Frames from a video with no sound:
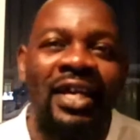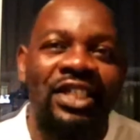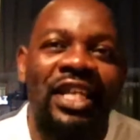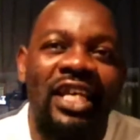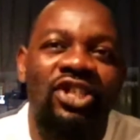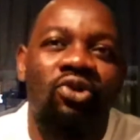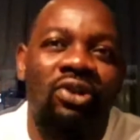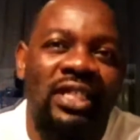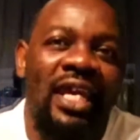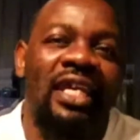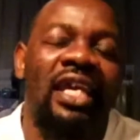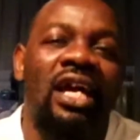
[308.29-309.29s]
She is not
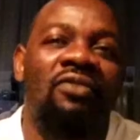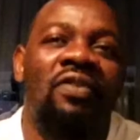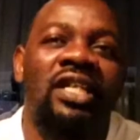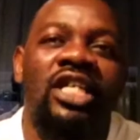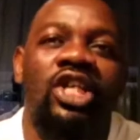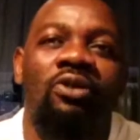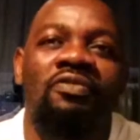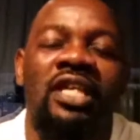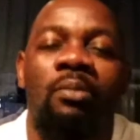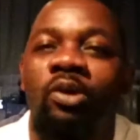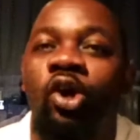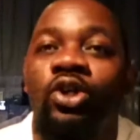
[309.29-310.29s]
taking advantage of
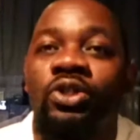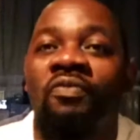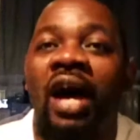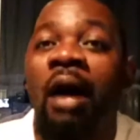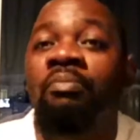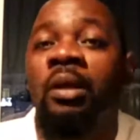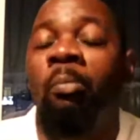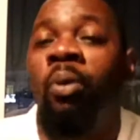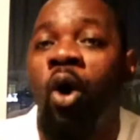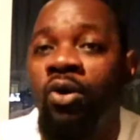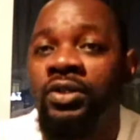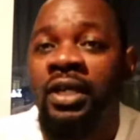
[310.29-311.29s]
saying, because of I'm the
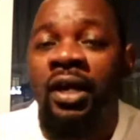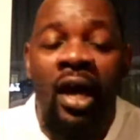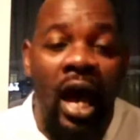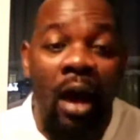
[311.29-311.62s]
boss,